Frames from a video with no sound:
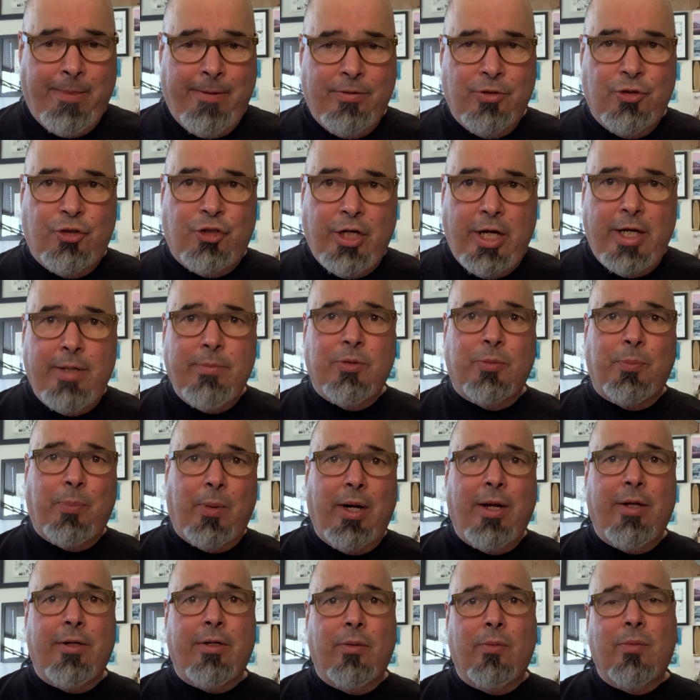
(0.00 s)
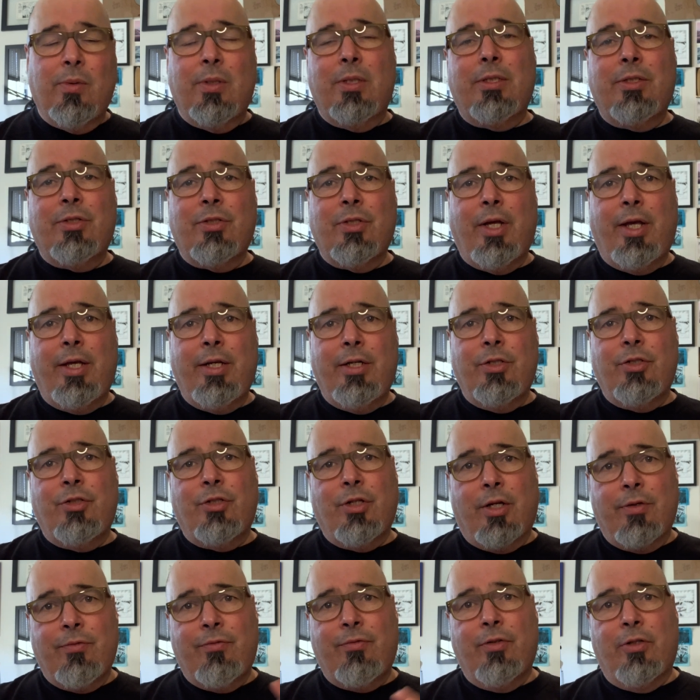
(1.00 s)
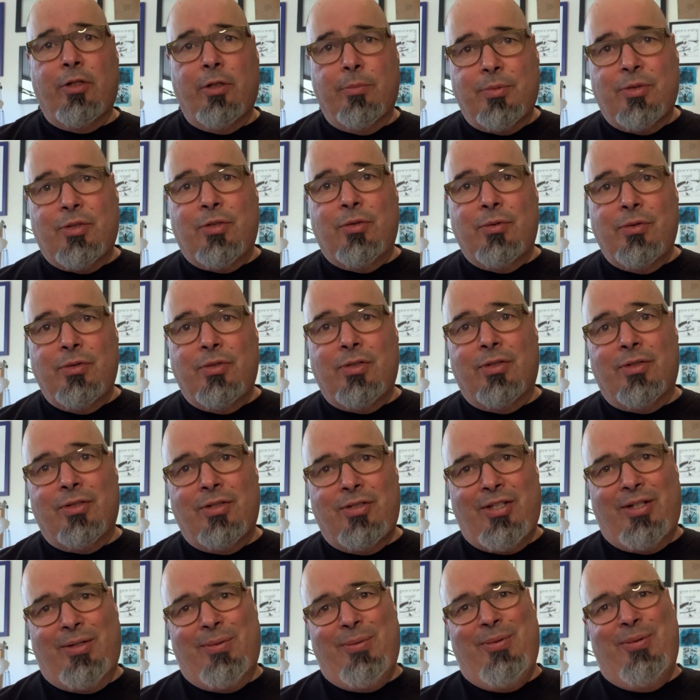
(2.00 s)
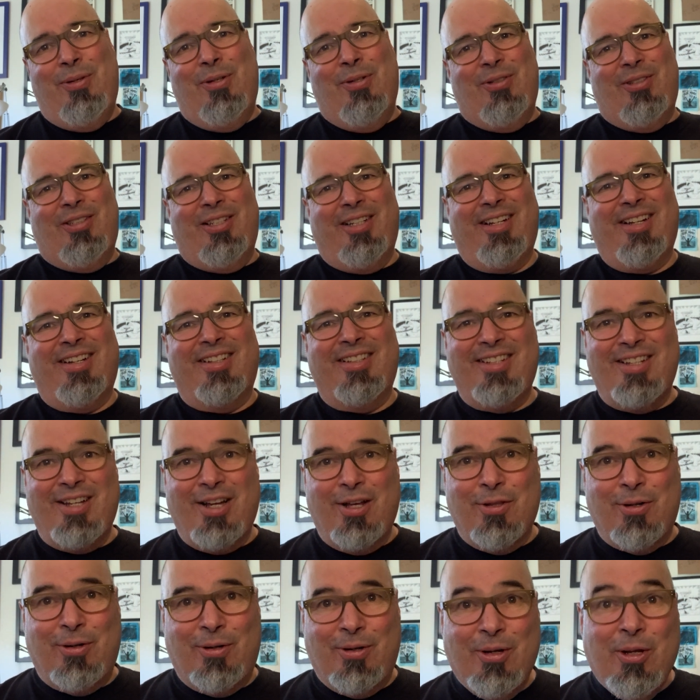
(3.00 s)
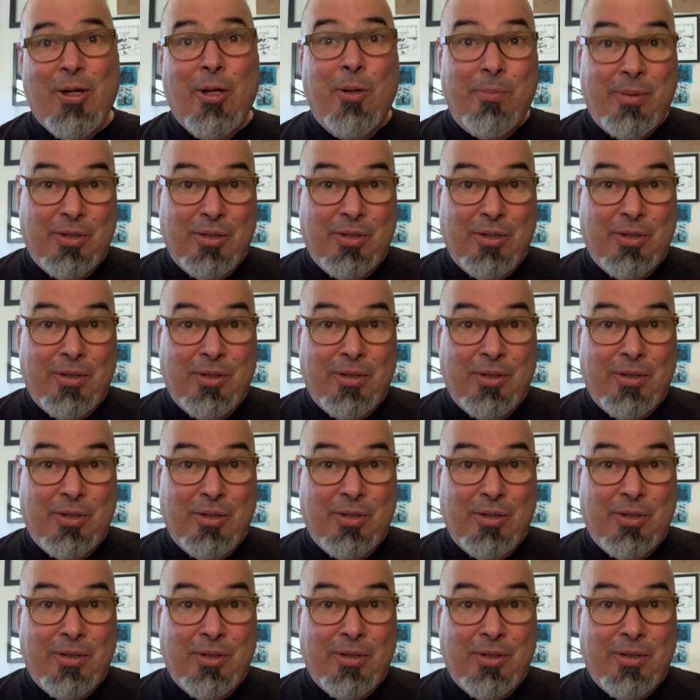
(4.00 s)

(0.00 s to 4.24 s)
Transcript: James Brown on one side and John Philip Sousa's music on the other.